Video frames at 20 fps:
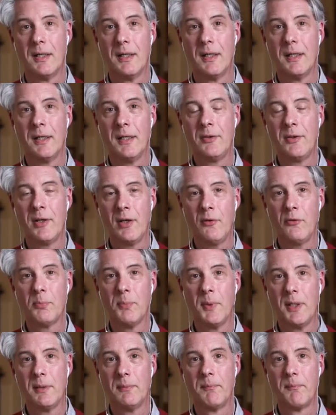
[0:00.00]
It tells
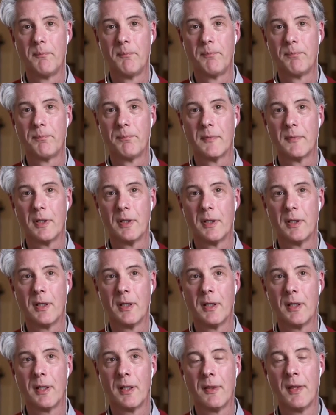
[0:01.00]
me
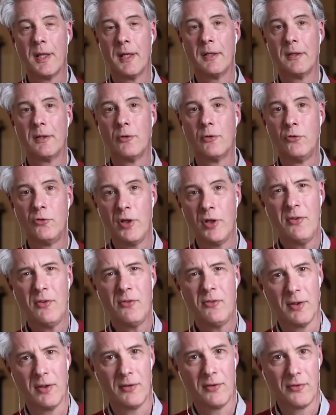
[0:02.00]
that
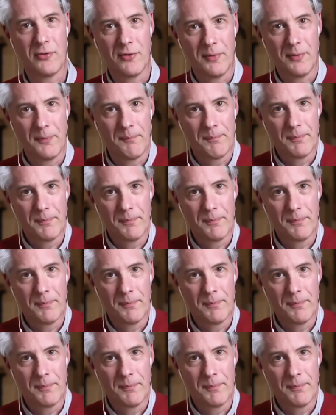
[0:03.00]
Jesus